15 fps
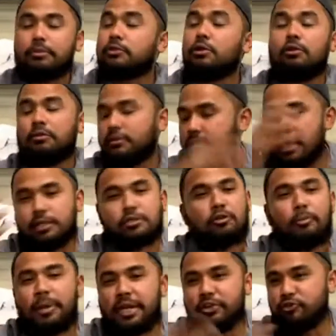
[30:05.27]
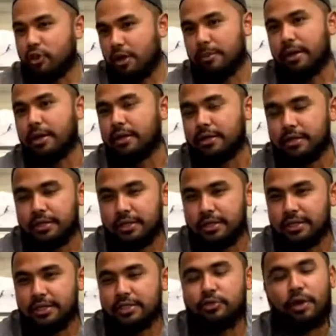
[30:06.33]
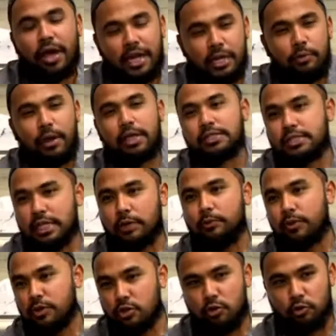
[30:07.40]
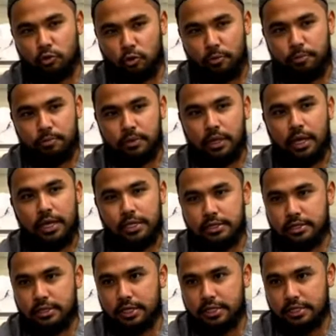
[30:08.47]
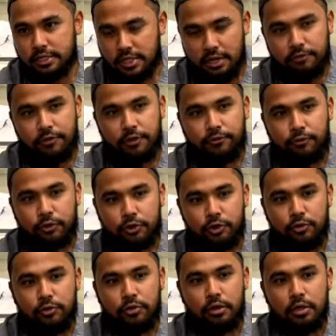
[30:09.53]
camp. So yeah, so many drama. So anyway, stick with your group. Yeah, it's safer for you.